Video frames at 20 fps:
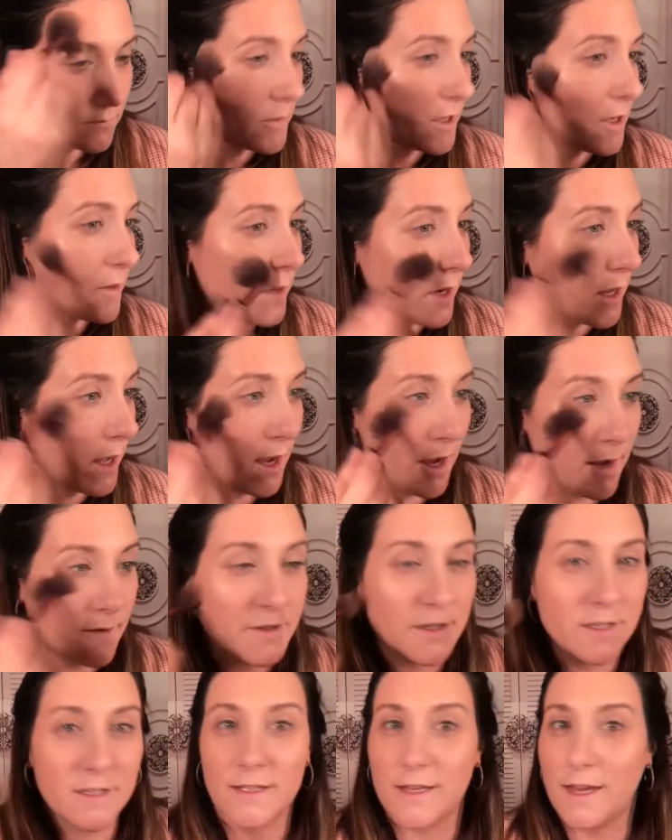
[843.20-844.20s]
But I have
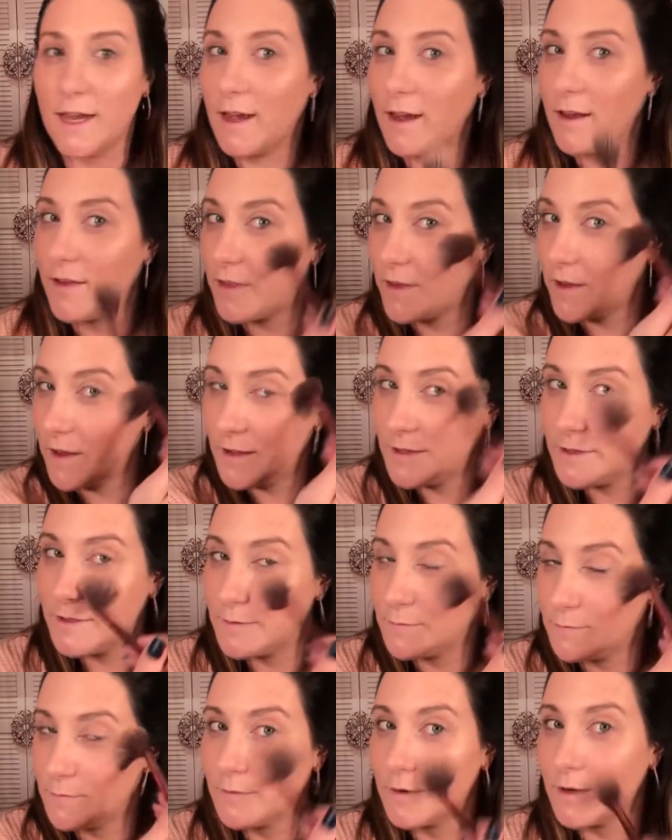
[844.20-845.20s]
to say, I think it's
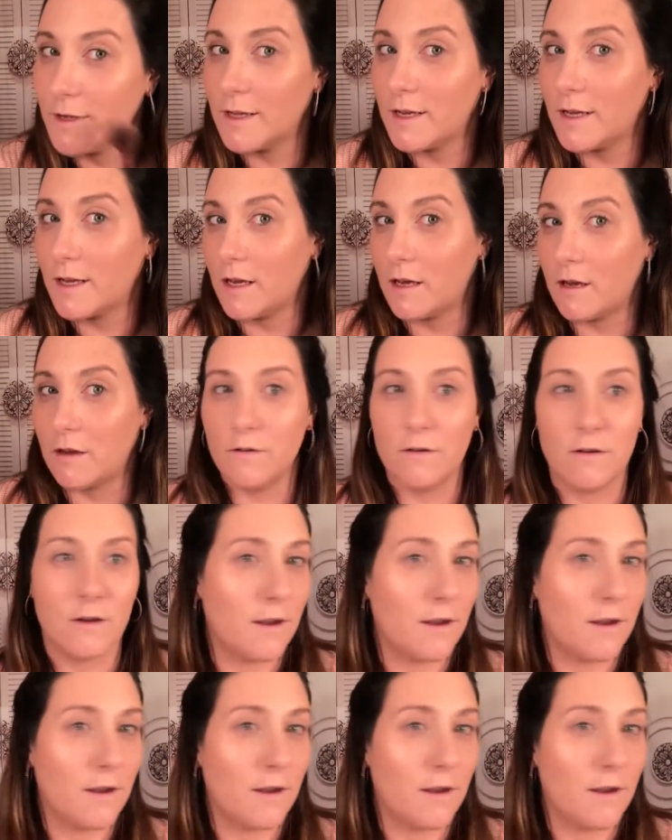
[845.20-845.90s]
really cute.